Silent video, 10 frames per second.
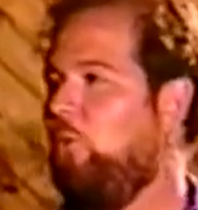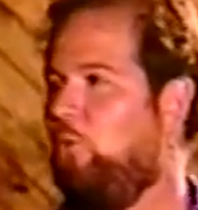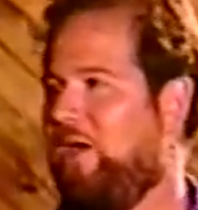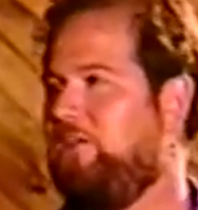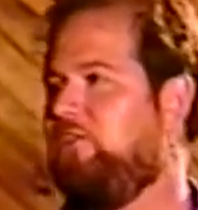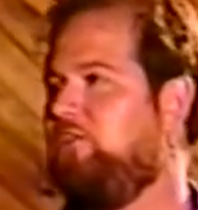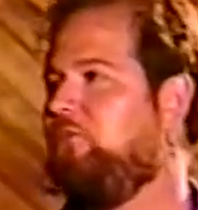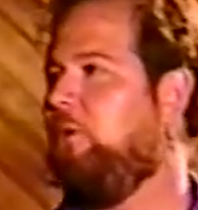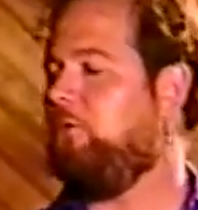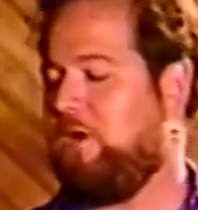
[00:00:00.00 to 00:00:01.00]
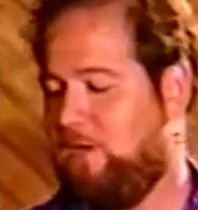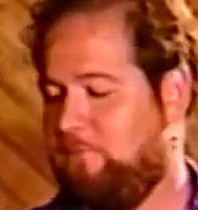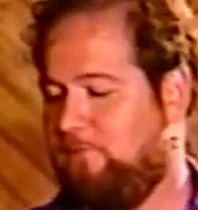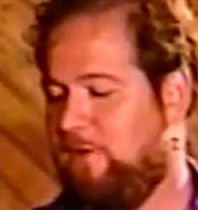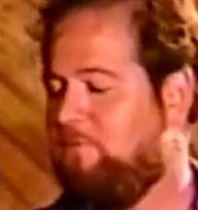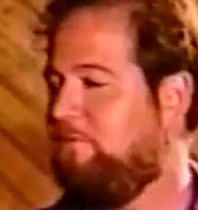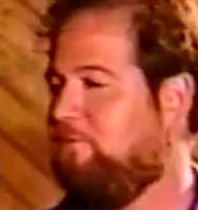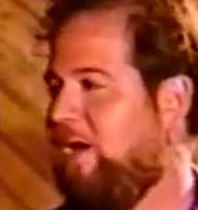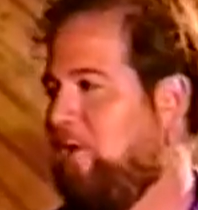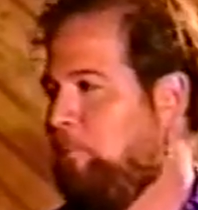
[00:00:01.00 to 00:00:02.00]
Where does this quote come from? For
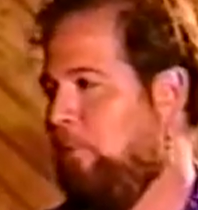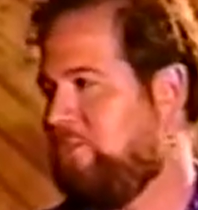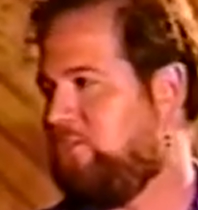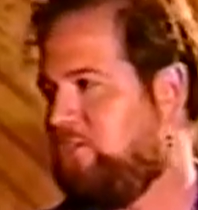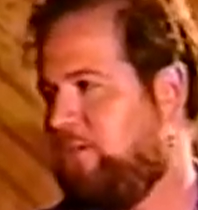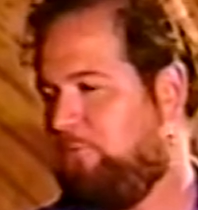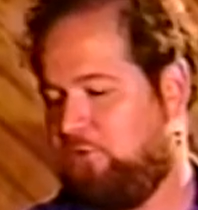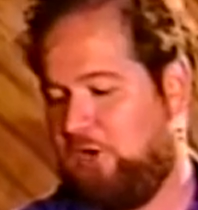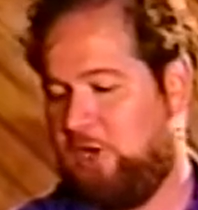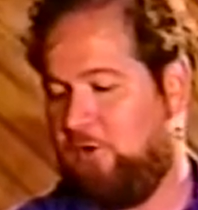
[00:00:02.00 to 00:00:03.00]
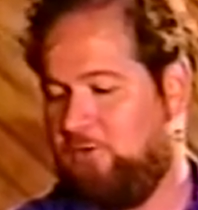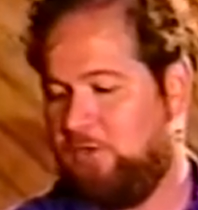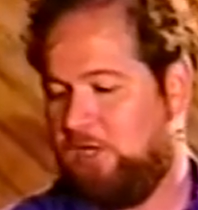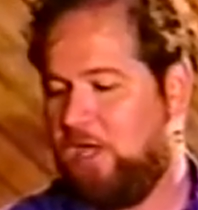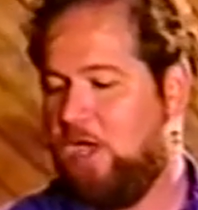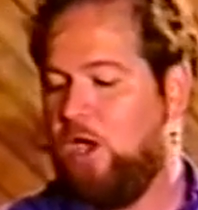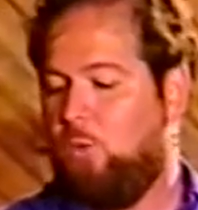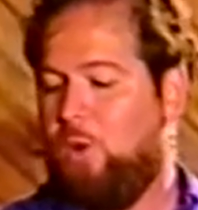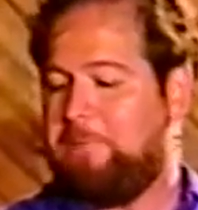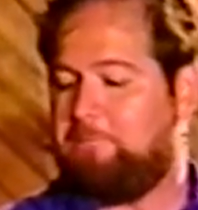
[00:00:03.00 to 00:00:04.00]
five points to team three only.
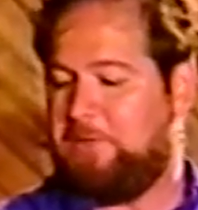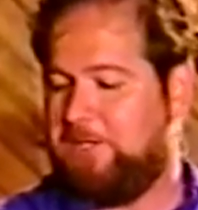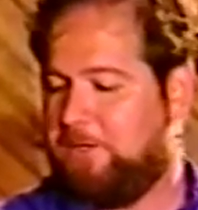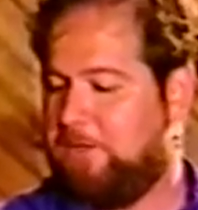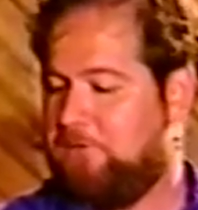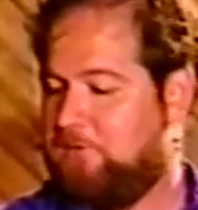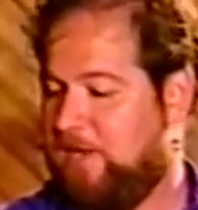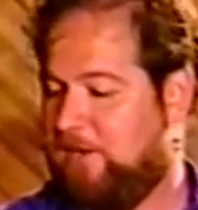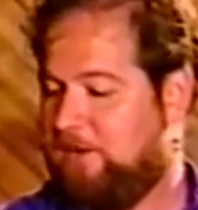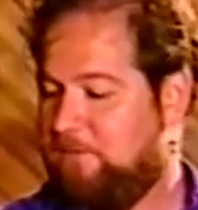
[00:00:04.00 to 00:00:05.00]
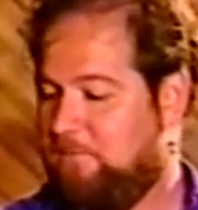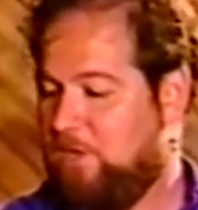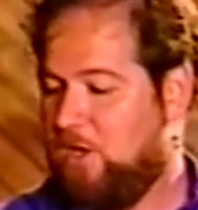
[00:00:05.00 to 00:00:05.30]
What Beatles said?